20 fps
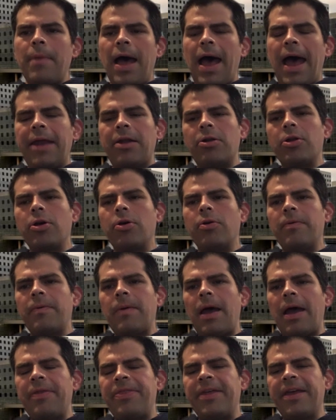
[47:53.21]
I don't know.
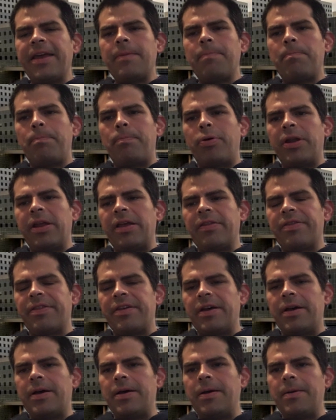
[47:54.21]
I think putting
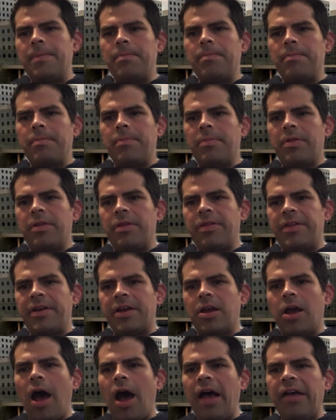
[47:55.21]
the
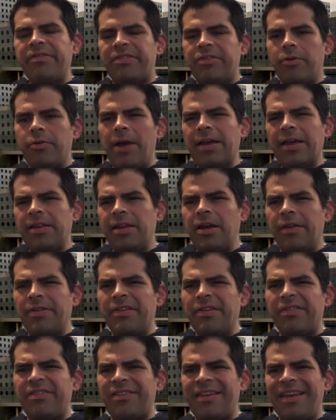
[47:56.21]
gauze directly on
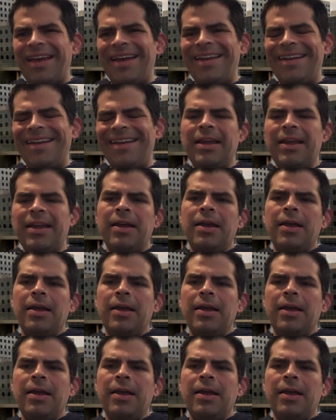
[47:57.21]
the skin